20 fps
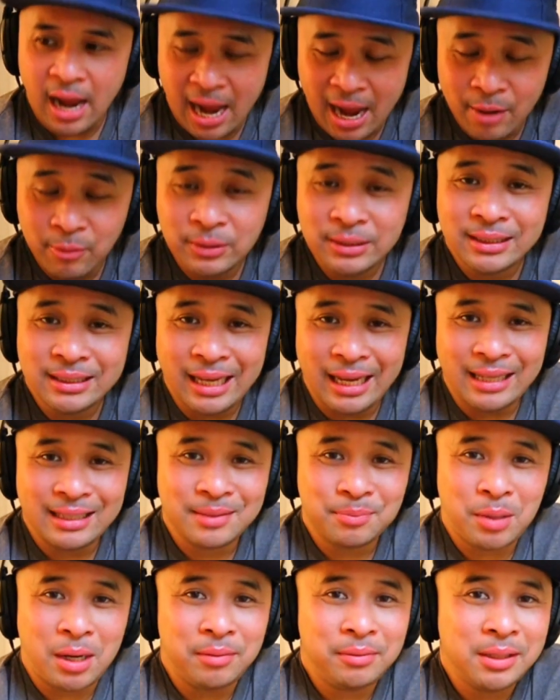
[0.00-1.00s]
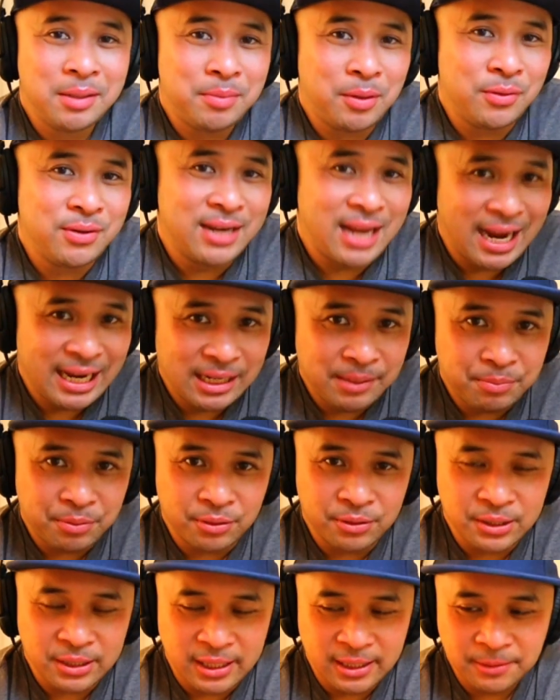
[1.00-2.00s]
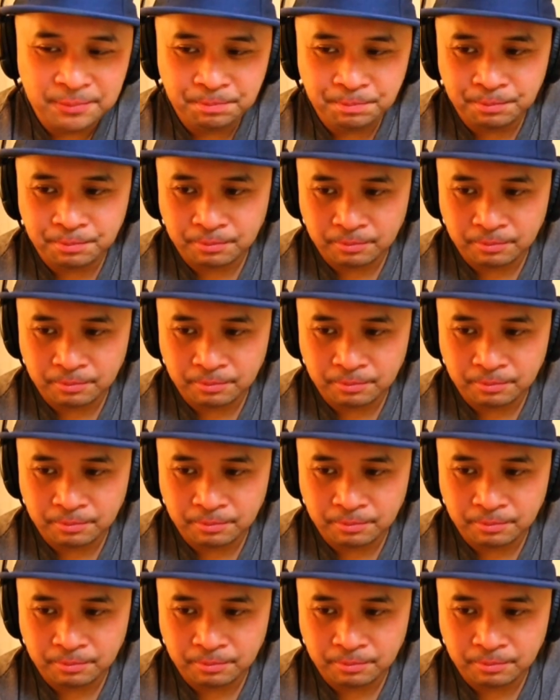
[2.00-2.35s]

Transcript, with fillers: I would say it's probably about 90%.